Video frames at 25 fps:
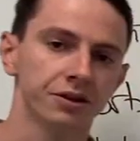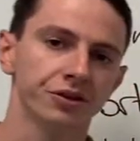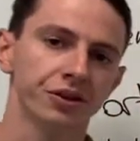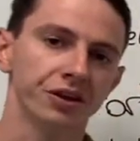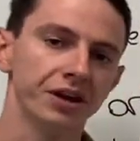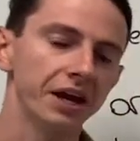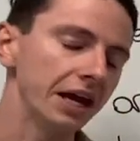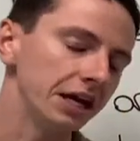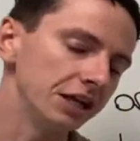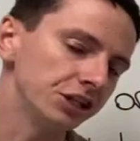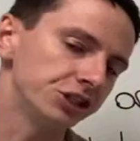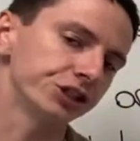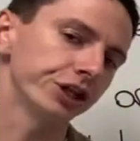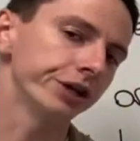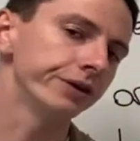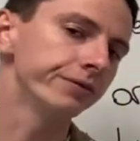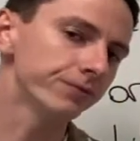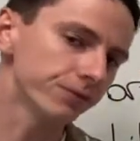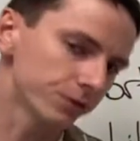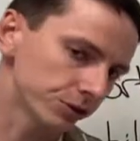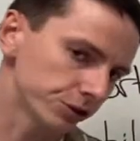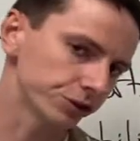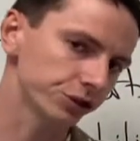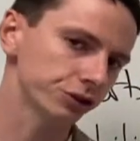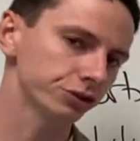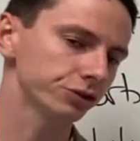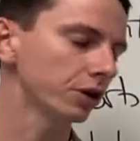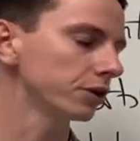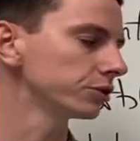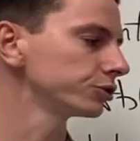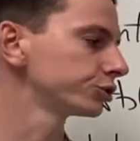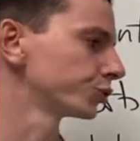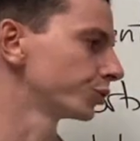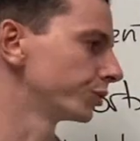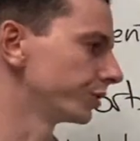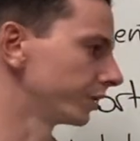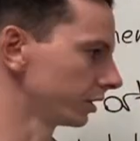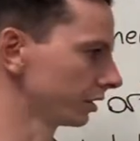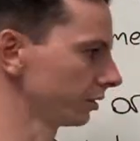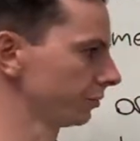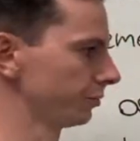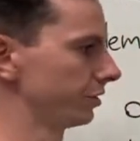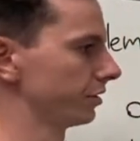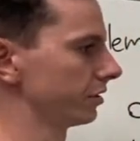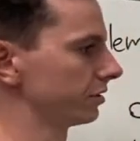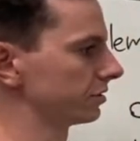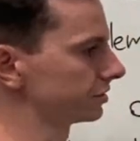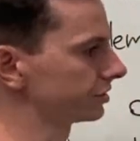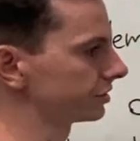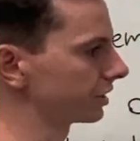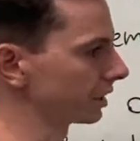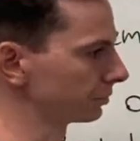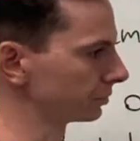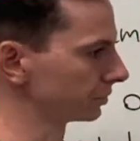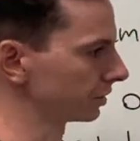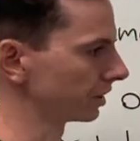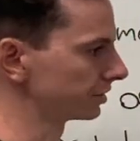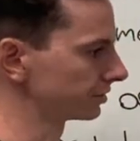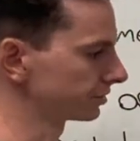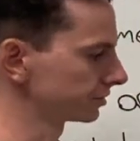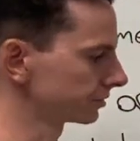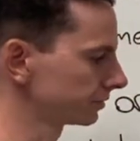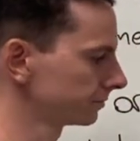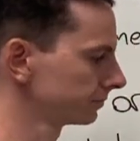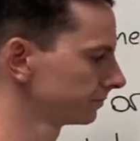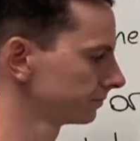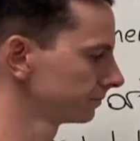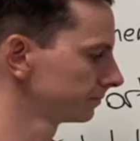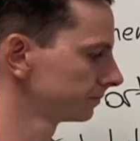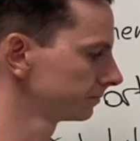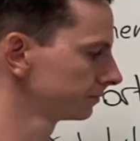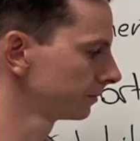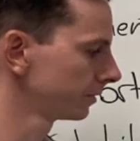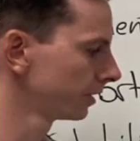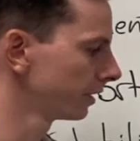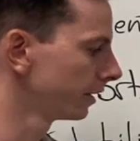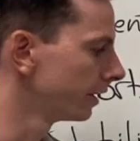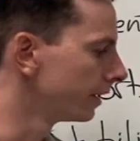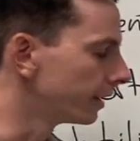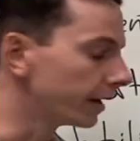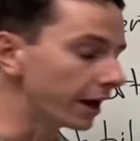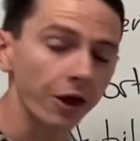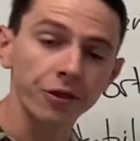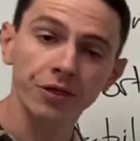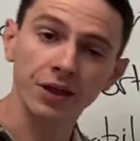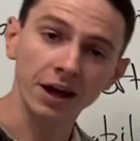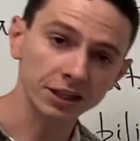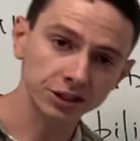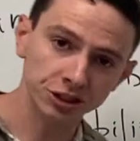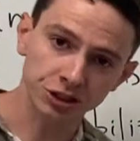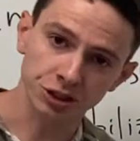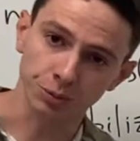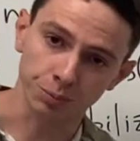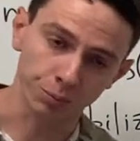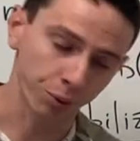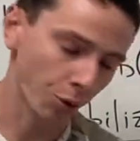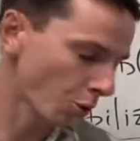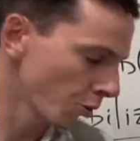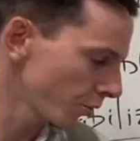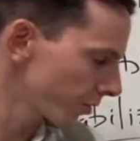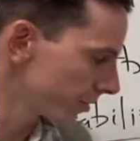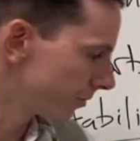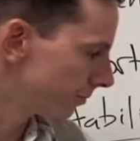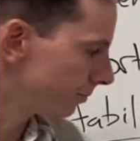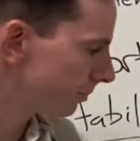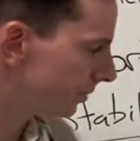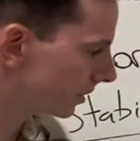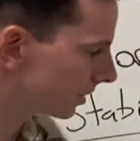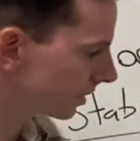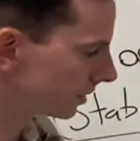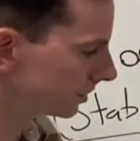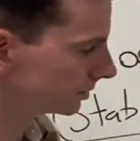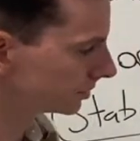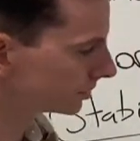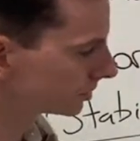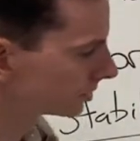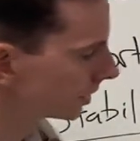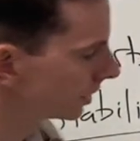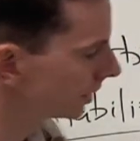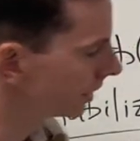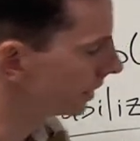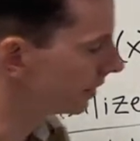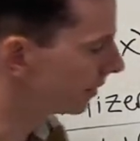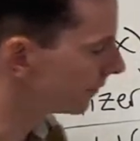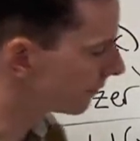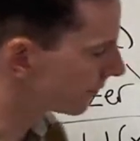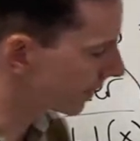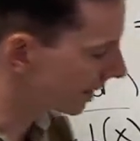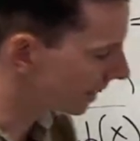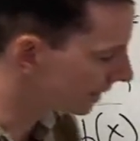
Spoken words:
then H inverse is also an element of the stabilizer. And that's important because if